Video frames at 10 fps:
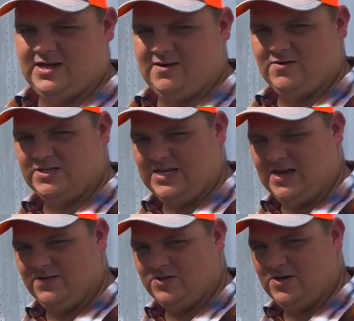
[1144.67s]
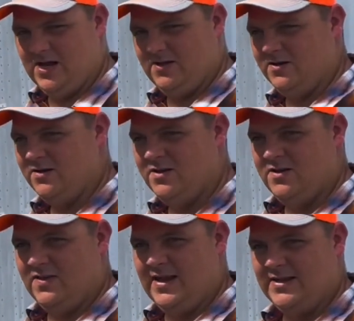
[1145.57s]
coverage down the trailer,
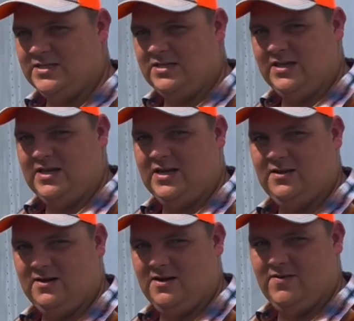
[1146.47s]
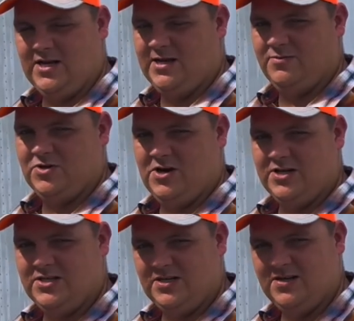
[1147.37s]
that it's clean and clear of any
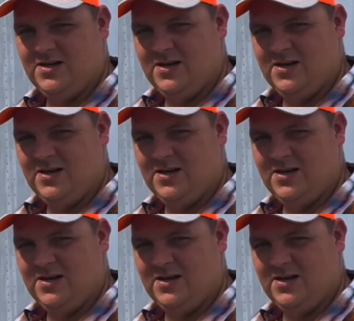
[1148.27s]
obstruction,